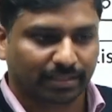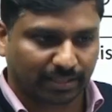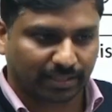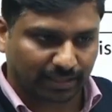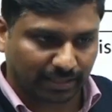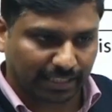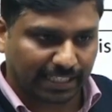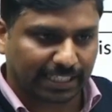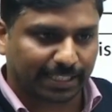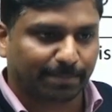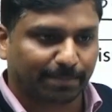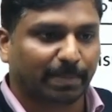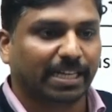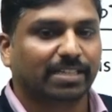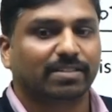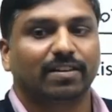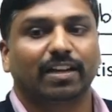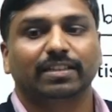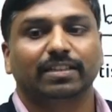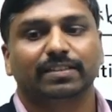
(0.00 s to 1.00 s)
is based
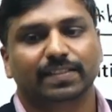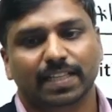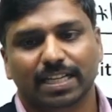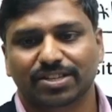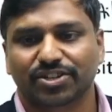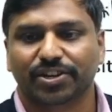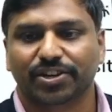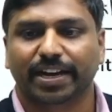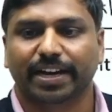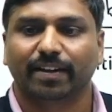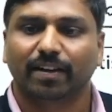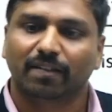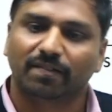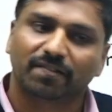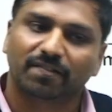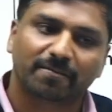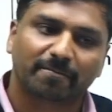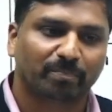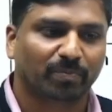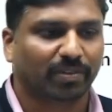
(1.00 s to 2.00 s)
on such kind of
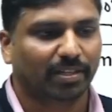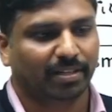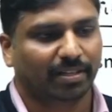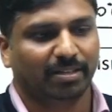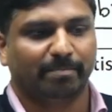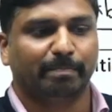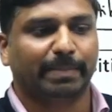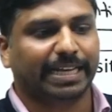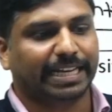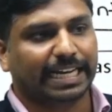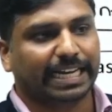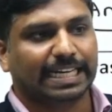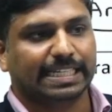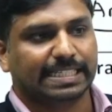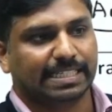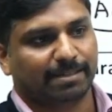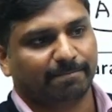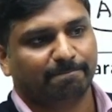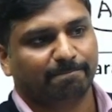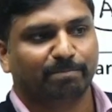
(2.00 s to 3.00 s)
mechanism,
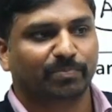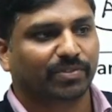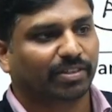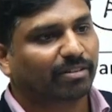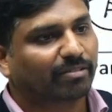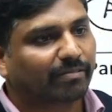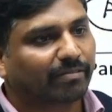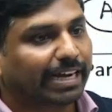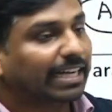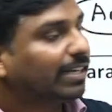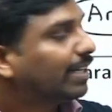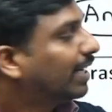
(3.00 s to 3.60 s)
right?